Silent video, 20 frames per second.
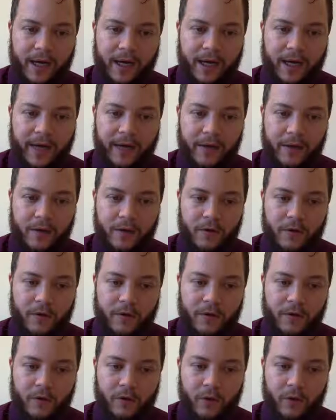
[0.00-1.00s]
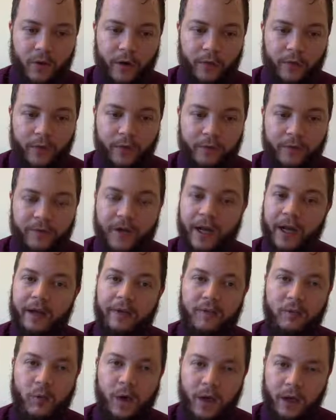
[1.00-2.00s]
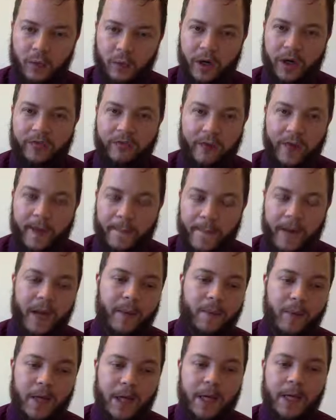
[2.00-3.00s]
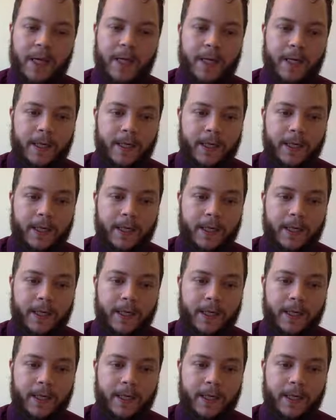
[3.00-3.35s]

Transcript: I is just the square root of -1, whatever that might be.